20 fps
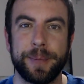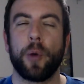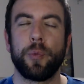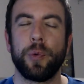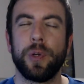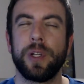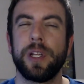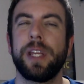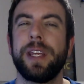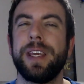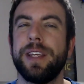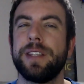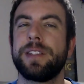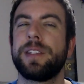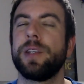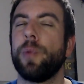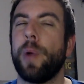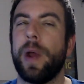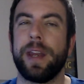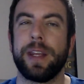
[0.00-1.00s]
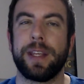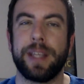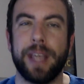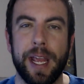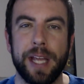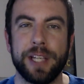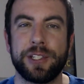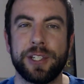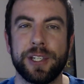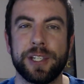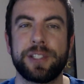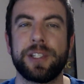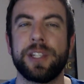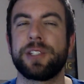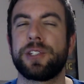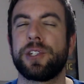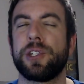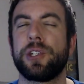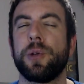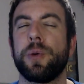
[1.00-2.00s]
A really easy way to gauge this
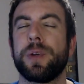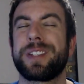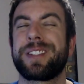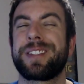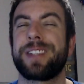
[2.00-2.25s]
is to do